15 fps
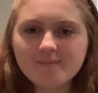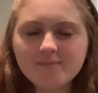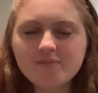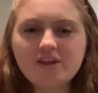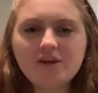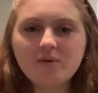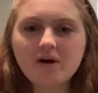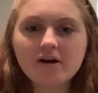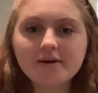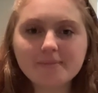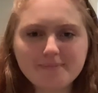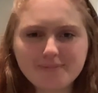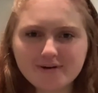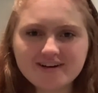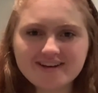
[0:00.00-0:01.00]

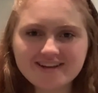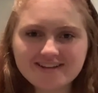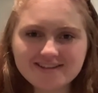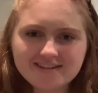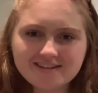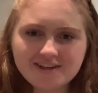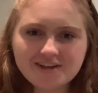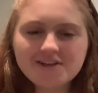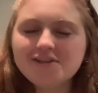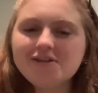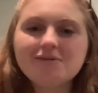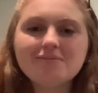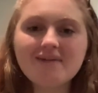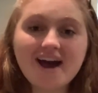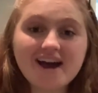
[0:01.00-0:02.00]
important.
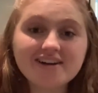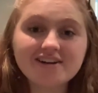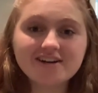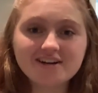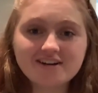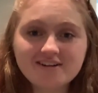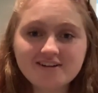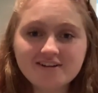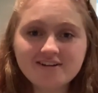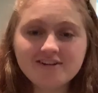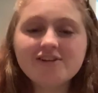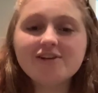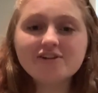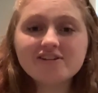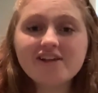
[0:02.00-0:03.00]
You matter.
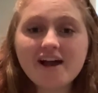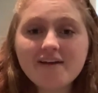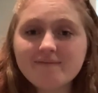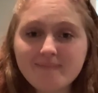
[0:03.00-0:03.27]
Your life